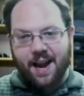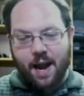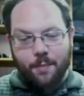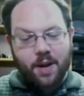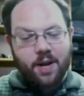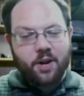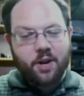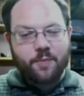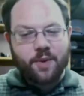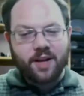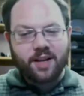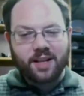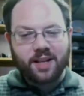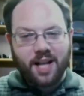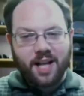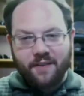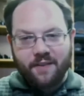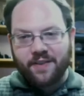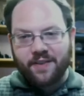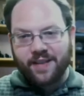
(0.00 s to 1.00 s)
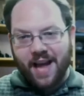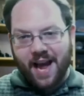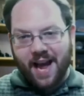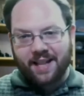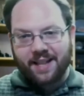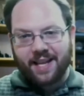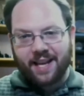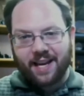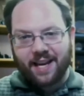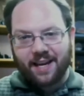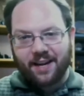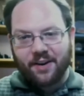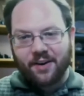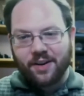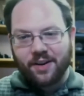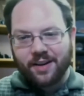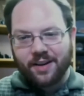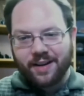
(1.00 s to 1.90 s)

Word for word: I bet you've been loving that thing.